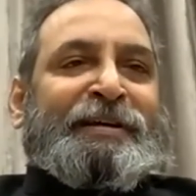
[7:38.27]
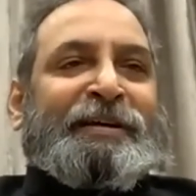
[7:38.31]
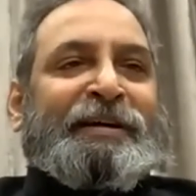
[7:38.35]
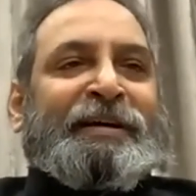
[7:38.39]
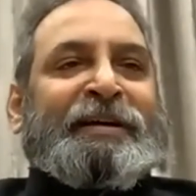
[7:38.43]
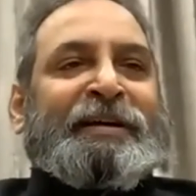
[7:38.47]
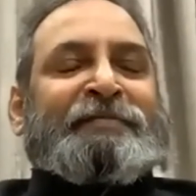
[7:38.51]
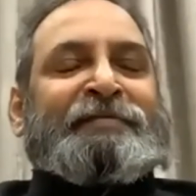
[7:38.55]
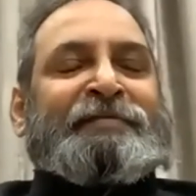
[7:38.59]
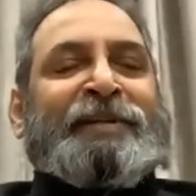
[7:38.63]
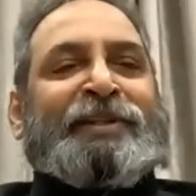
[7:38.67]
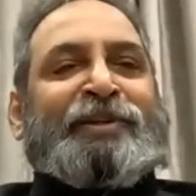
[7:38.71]

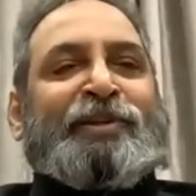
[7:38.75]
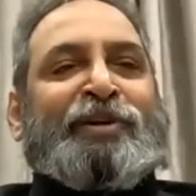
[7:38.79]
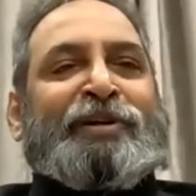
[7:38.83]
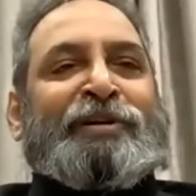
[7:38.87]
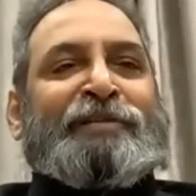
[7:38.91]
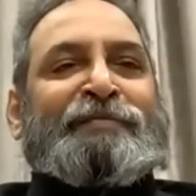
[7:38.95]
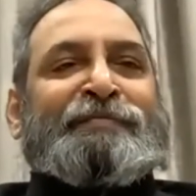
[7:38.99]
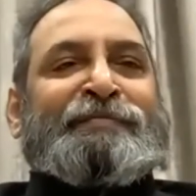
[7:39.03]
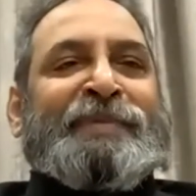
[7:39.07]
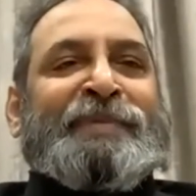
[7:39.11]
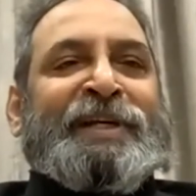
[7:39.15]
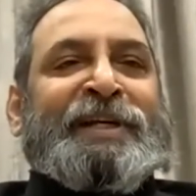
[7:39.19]
Every thought
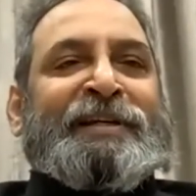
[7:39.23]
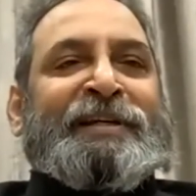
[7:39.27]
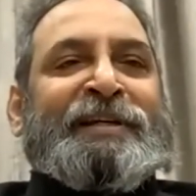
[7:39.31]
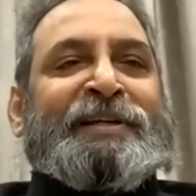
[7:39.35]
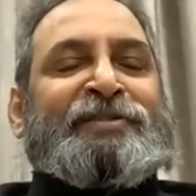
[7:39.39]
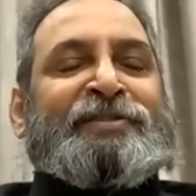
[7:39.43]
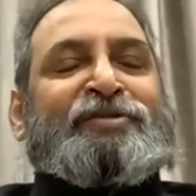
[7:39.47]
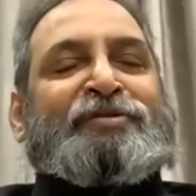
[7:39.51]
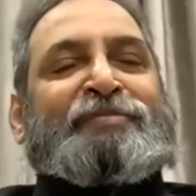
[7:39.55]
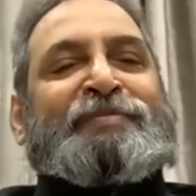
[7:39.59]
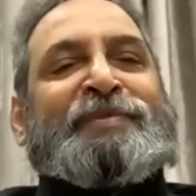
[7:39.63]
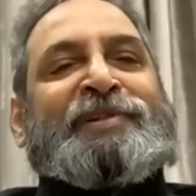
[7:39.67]
of mine
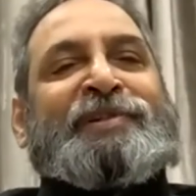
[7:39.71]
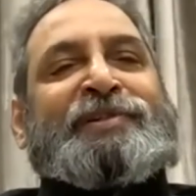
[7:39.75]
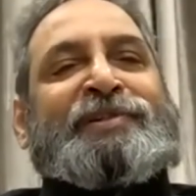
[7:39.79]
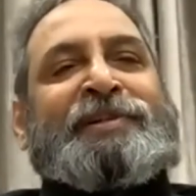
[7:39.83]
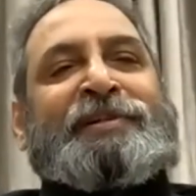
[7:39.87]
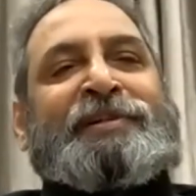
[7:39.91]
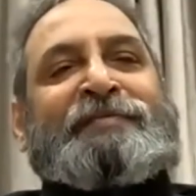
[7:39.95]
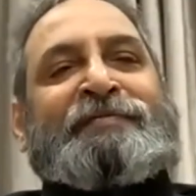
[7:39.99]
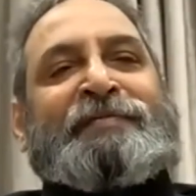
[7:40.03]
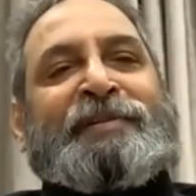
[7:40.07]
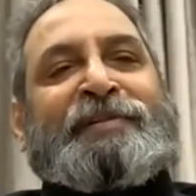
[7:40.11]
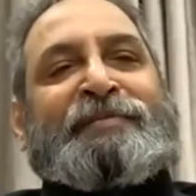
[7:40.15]
has to be
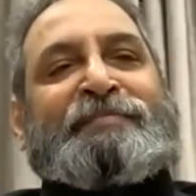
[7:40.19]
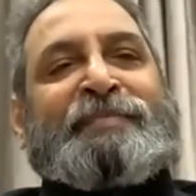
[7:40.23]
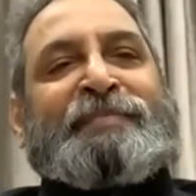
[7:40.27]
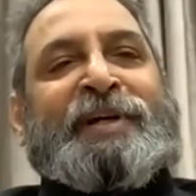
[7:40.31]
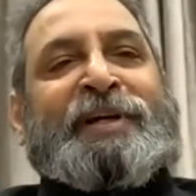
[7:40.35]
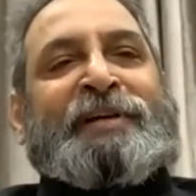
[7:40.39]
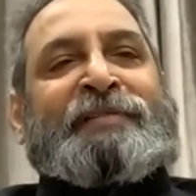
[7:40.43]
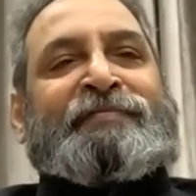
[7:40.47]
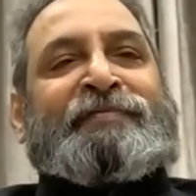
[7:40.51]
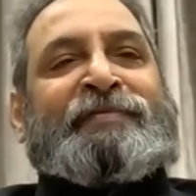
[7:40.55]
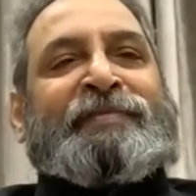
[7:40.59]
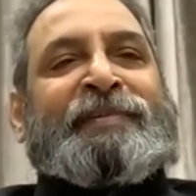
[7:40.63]
checked with
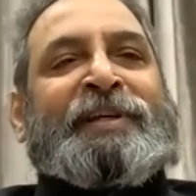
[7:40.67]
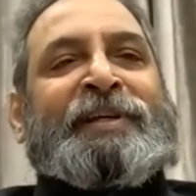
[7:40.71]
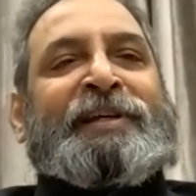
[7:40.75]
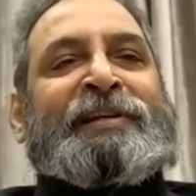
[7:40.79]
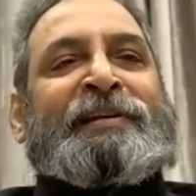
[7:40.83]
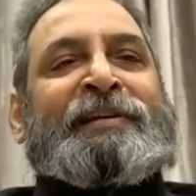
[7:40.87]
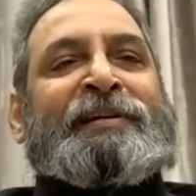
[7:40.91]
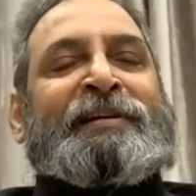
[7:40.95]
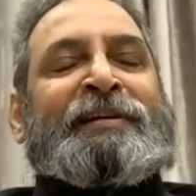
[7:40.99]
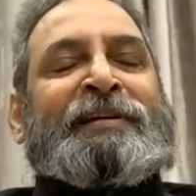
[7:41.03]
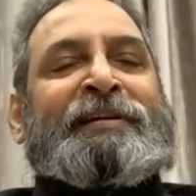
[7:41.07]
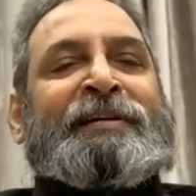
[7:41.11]
my
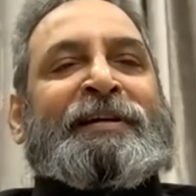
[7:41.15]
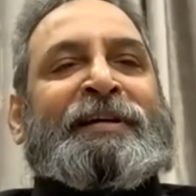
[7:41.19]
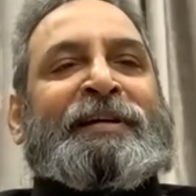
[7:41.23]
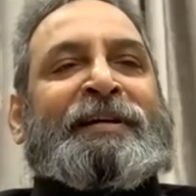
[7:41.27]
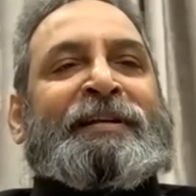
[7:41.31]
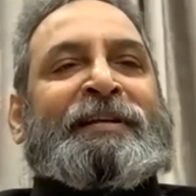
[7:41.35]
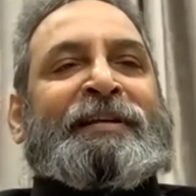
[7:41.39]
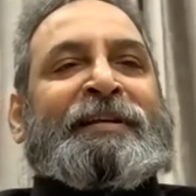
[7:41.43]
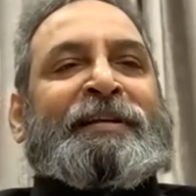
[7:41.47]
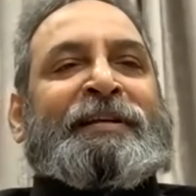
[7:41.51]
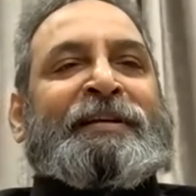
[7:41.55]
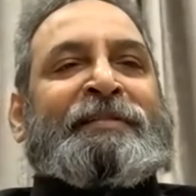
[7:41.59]
feeling,
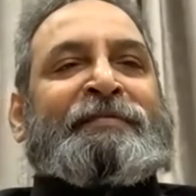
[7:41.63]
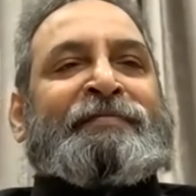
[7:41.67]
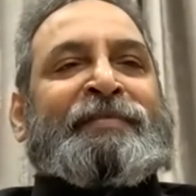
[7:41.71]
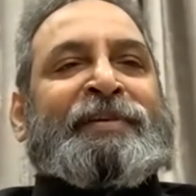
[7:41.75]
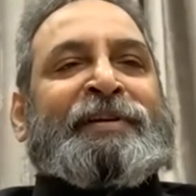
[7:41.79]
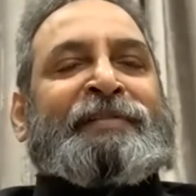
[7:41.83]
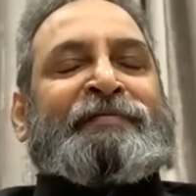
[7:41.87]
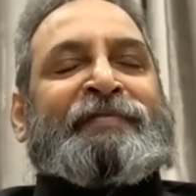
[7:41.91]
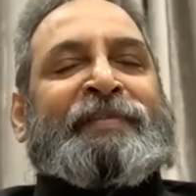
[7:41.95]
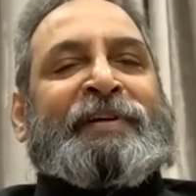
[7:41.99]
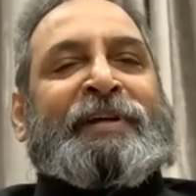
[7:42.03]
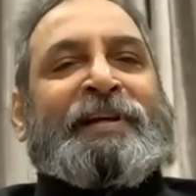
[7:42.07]
and then
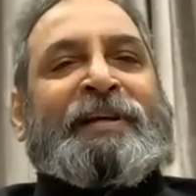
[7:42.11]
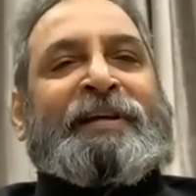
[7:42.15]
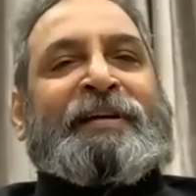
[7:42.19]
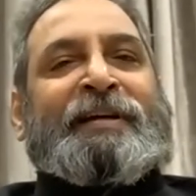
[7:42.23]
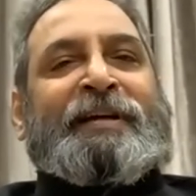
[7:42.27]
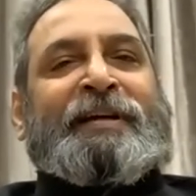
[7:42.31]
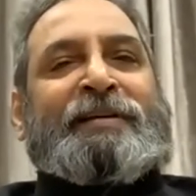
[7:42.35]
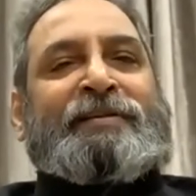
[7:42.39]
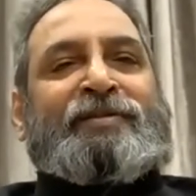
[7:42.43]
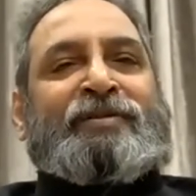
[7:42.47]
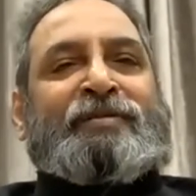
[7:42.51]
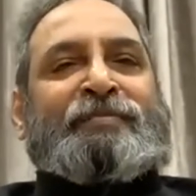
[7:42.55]
every feeling
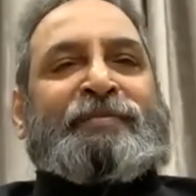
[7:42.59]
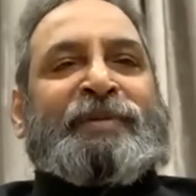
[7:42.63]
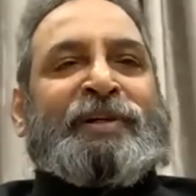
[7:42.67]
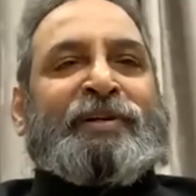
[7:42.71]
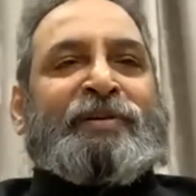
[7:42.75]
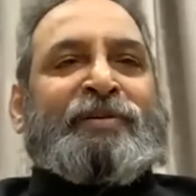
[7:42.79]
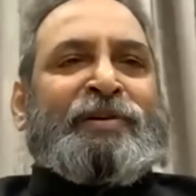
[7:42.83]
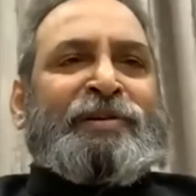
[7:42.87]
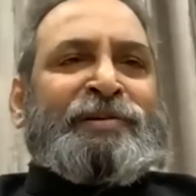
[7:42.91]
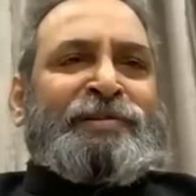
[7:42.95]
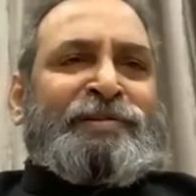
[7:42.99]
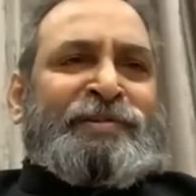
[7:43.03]
has to be
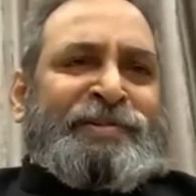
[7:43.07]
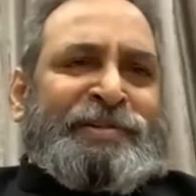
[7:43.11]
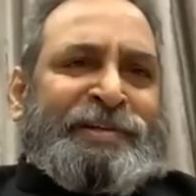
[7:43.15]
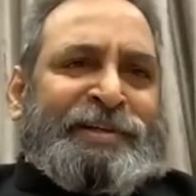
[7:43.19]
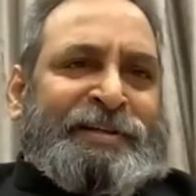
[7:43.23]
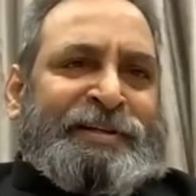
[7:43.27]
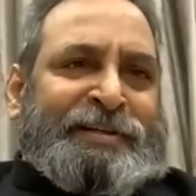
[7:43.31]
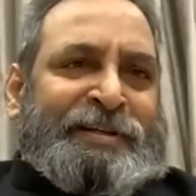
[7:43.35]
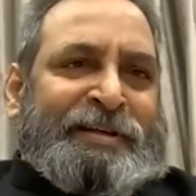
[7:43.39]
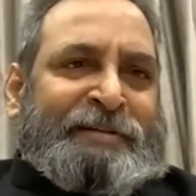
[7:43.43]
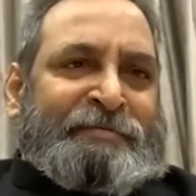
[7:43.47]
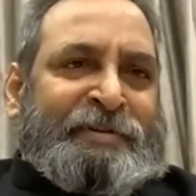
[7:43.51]

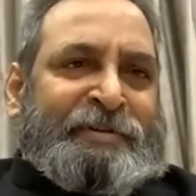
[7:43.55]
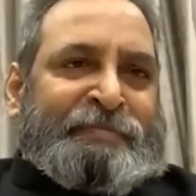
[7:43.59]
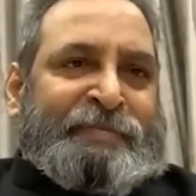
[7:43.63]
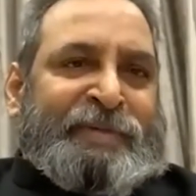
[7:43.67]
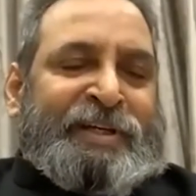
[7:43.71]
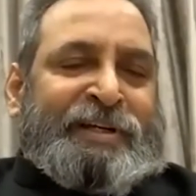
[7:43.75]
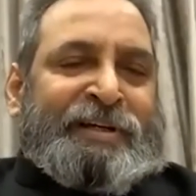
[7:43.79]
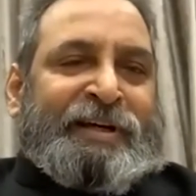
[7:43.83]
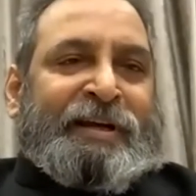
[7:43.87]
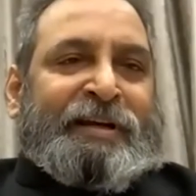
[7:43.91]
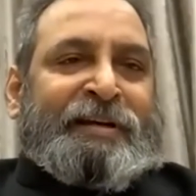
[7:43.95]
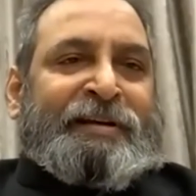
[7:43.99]
cross-checked. Am I
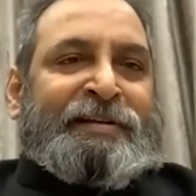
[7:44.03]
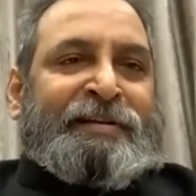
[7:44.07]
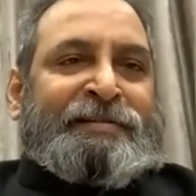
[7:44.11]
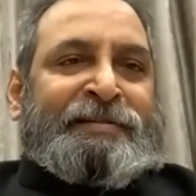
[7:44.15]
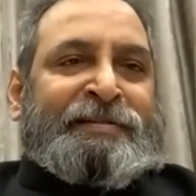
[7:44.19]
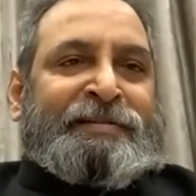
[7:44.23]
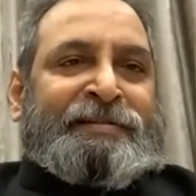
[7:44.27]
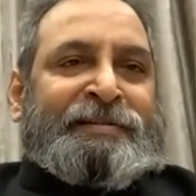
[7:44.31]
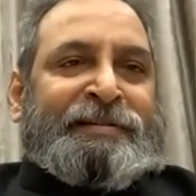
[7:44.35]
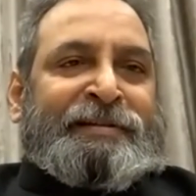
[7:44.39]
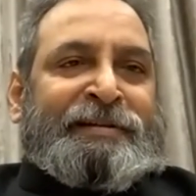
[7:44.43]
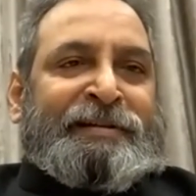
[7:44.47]
being
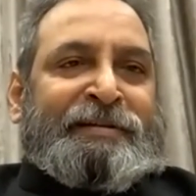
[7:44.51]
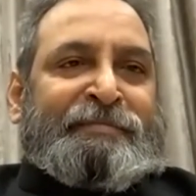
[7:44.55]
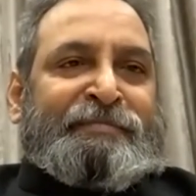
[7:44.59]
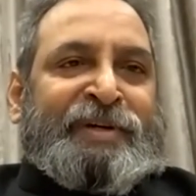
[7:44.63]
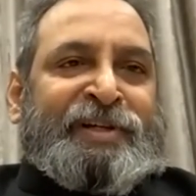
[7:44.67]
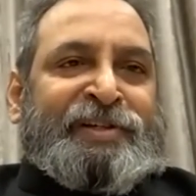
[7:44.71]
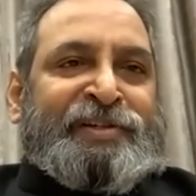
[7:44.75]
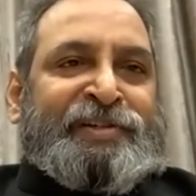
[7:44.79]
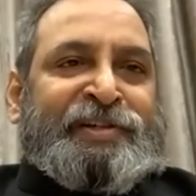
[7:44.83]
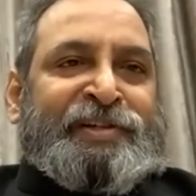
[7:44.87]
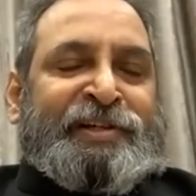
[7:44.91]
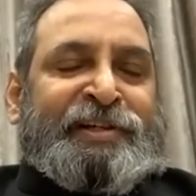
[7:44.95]
unnecessarily
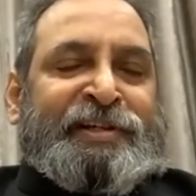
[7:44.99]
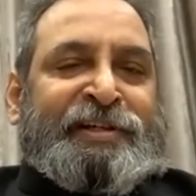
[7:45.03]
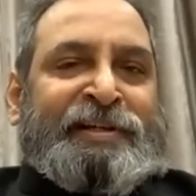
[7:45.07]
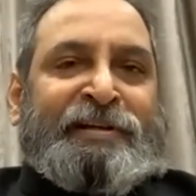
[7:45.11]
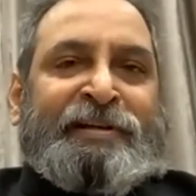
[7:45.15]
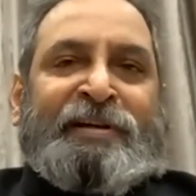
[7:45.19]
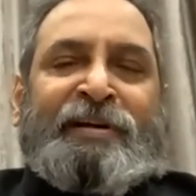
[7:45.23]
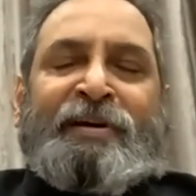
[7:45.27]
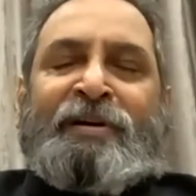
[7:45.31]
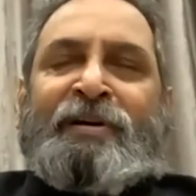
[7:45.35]
mushy?